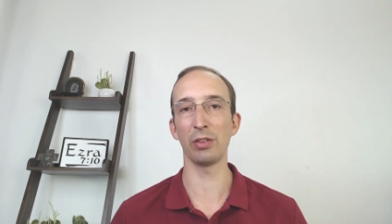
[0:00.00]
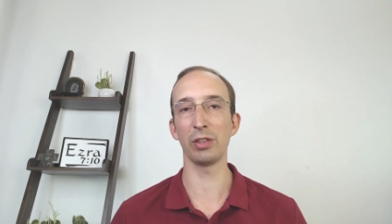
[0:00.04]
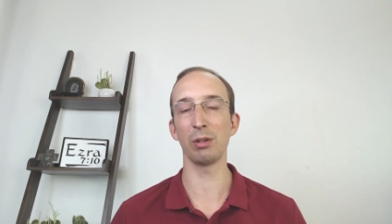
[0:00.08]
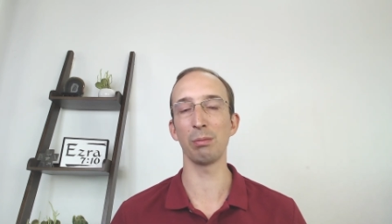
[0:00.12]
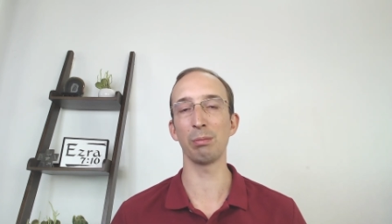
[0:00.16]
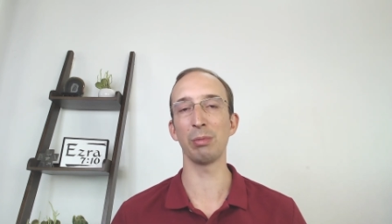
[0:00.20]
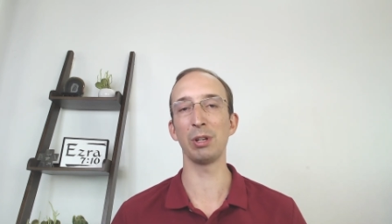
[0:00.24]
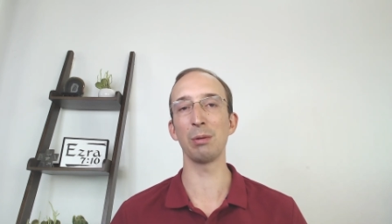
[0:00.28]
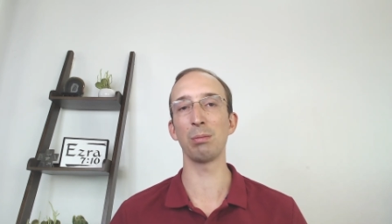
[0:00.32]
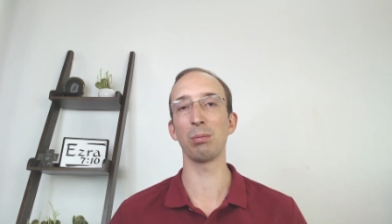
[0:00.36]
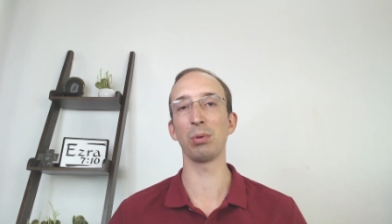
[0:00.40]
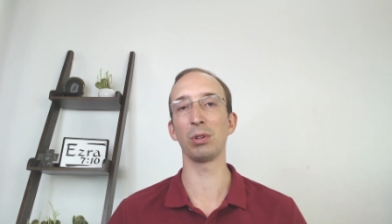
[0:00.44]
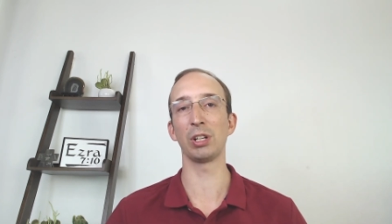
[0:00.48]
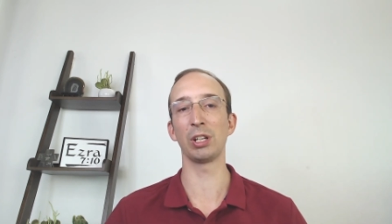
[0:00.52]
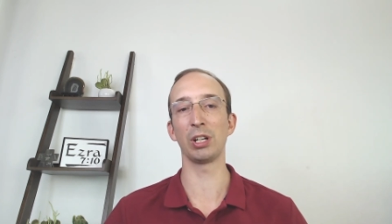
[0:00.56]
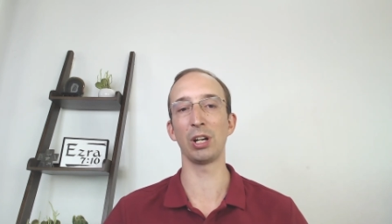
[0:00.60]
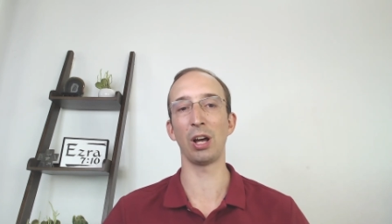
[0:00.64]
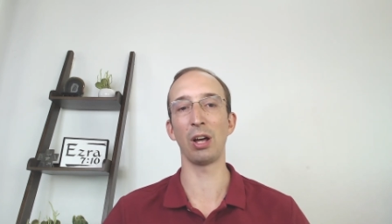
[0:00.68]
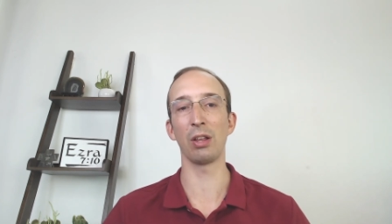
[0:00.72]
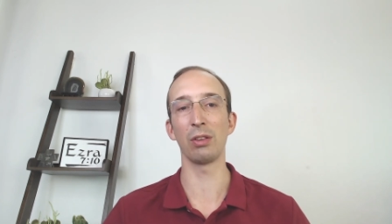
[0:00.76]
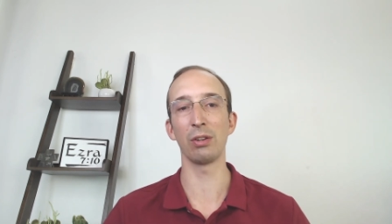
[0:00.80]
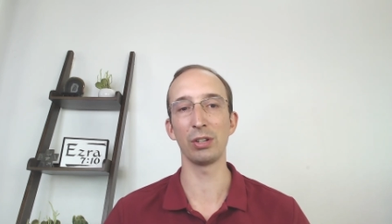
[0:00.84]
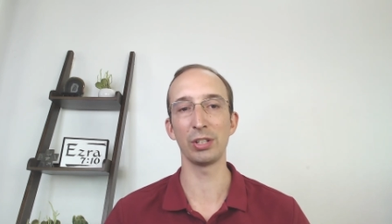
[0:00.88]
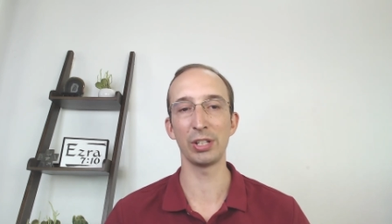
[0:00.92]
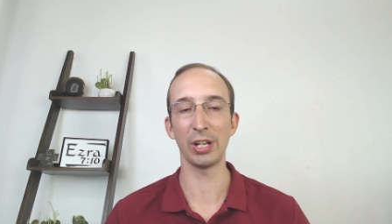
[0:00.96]
then people in
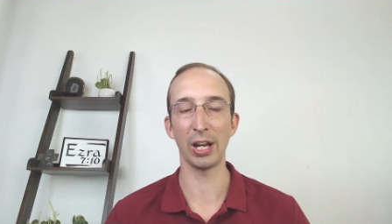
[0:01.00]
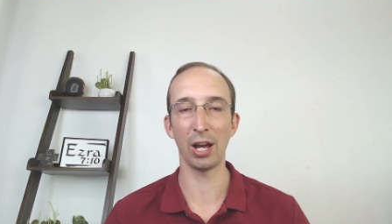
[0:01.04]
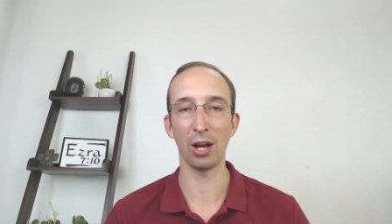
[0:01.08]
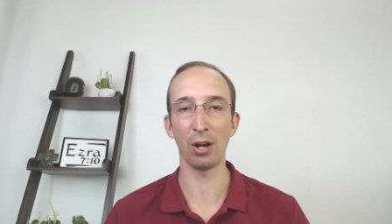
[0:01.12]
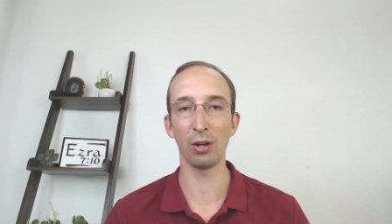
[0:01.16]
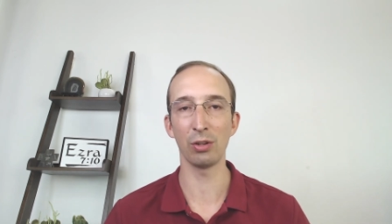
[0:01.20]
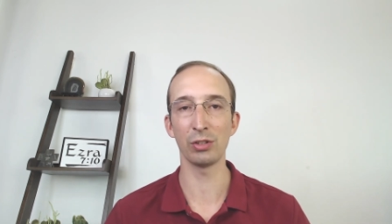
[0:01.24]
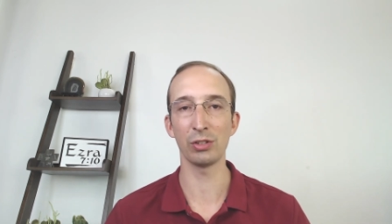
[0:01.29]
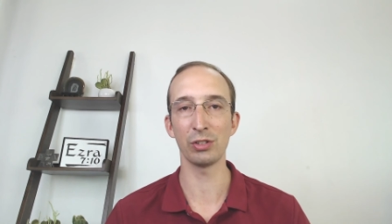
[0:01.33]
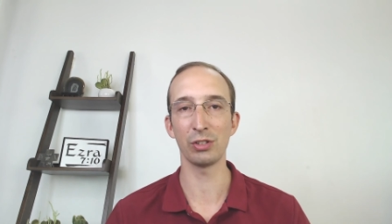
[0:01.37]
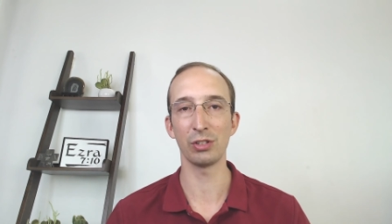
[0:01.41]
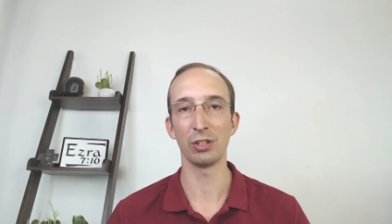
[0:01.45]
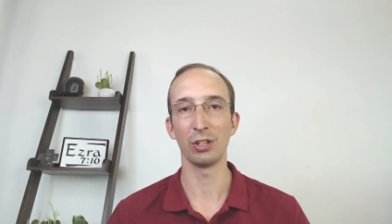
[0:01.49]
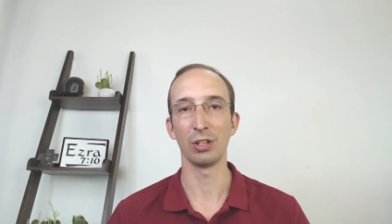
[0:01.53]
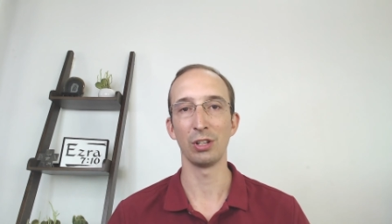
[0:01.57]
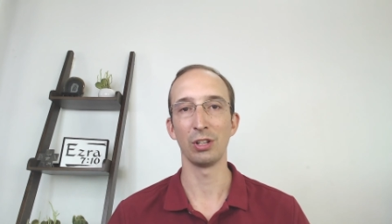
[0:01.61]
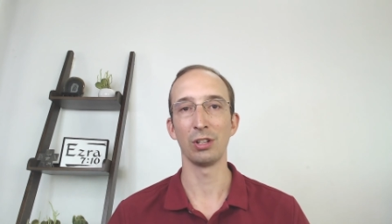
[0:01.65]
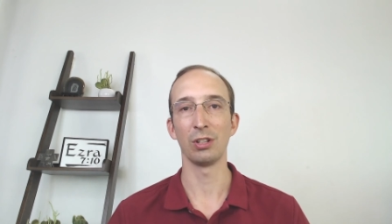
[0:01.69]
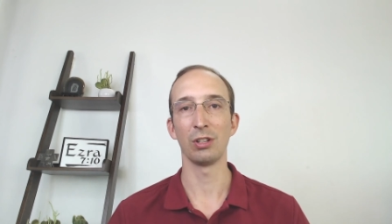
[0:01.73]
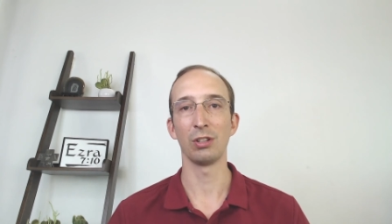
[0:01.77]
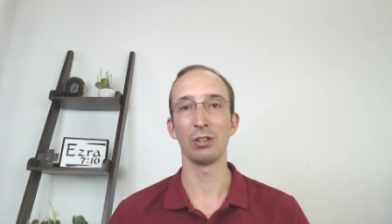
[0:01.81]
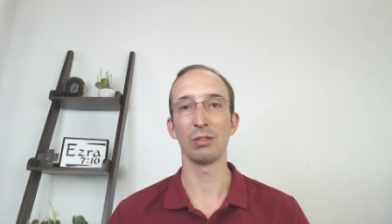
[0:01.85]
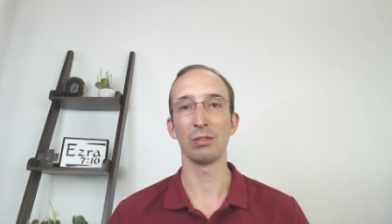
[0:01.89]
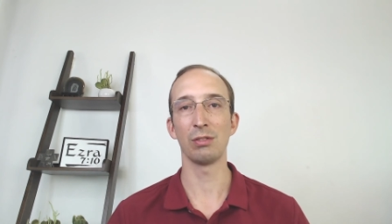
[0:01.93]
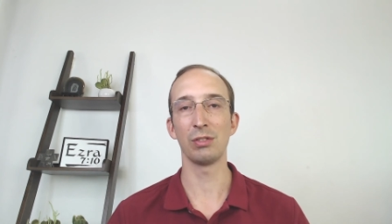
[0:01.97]
other towns
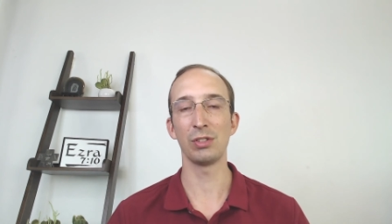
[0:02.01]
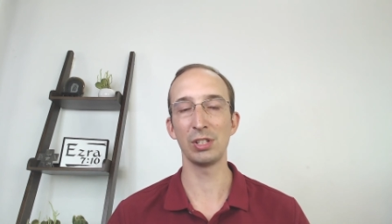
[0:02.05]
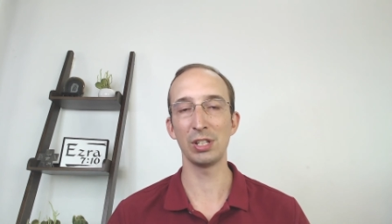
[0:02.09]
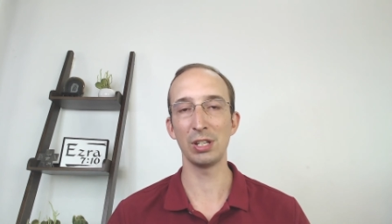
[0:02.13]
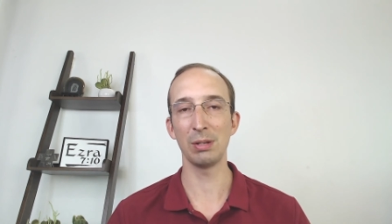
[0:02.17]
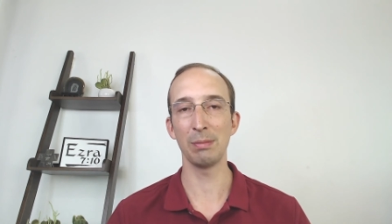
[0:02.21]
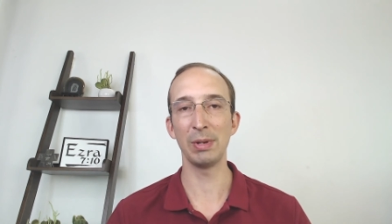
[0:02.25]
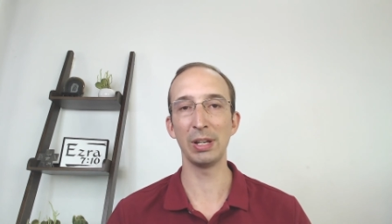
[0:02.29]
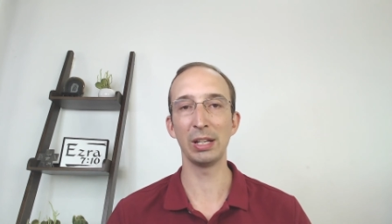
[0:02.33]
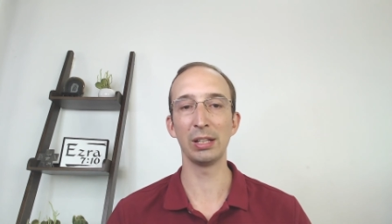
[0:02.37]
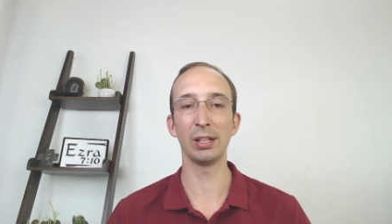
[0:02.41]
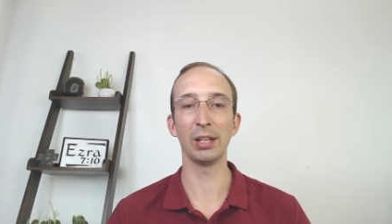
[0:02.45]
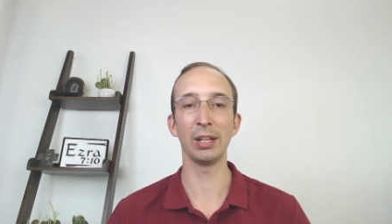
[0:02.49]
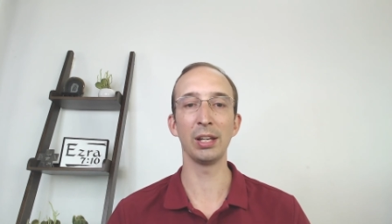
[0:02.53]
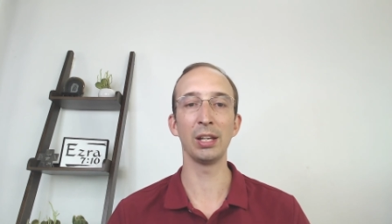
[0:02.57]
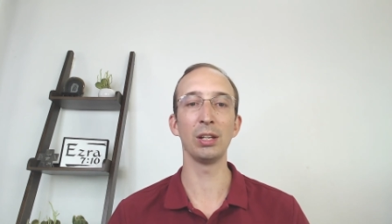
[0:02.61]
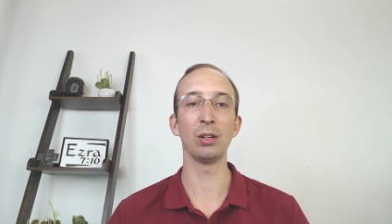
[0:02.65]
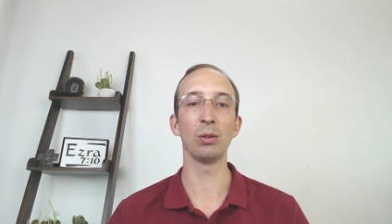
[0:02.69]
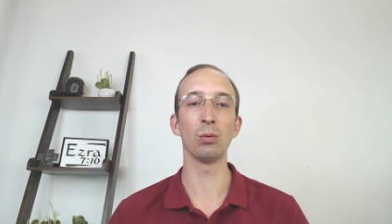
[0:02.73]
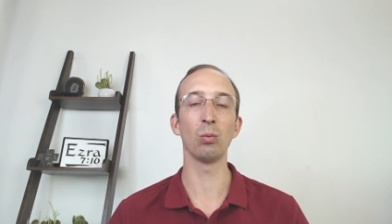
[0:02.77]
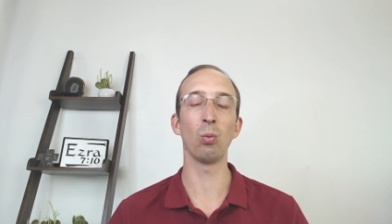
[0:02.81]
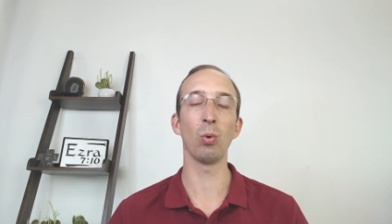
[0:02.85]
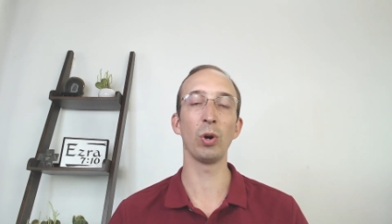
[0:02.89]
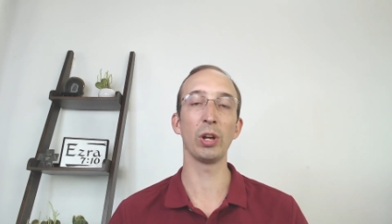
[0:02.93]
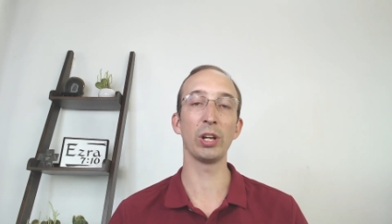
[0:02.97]

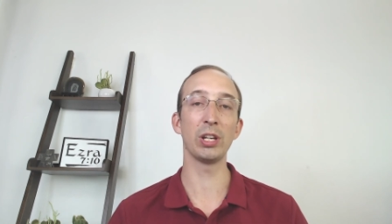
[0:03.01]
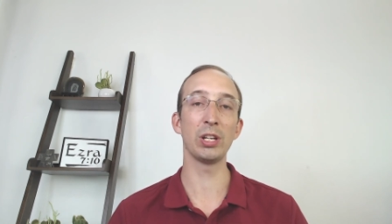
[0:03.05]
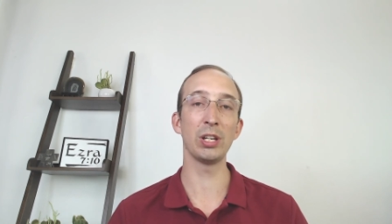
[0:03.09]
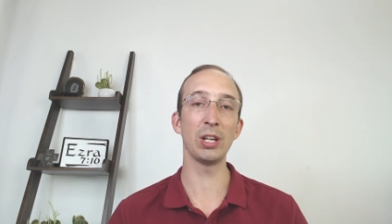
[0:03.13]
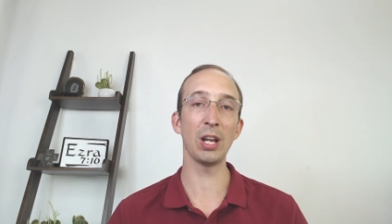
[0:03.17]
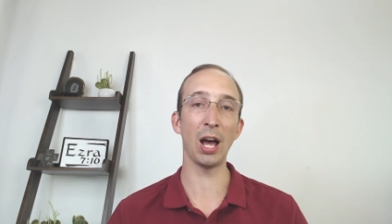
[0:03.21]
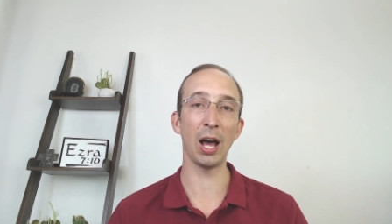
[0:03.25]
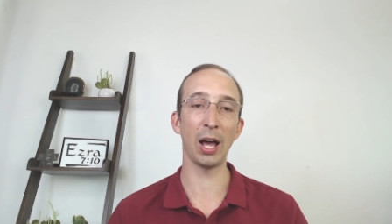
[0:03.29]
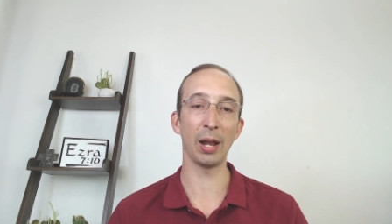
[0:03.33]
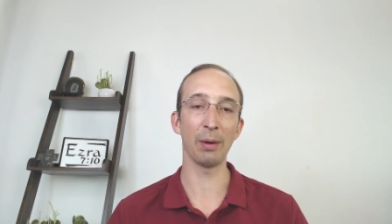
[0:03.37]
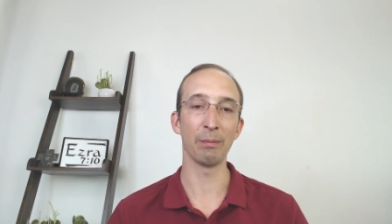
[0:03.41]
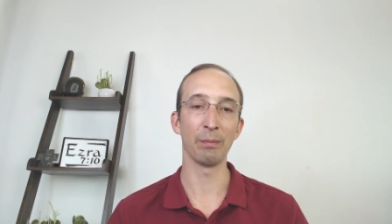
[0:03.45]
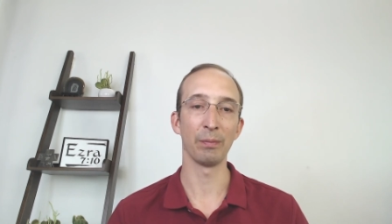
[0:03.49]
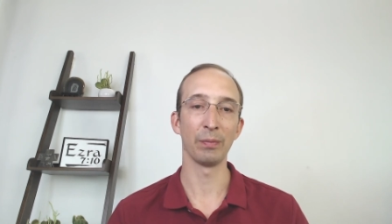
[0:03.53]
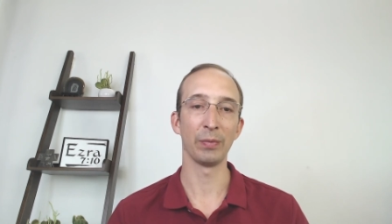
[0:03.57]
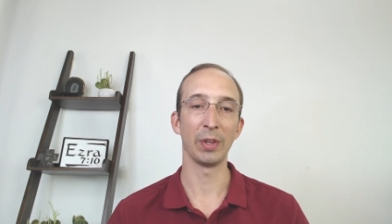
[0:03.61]
seemingly would not.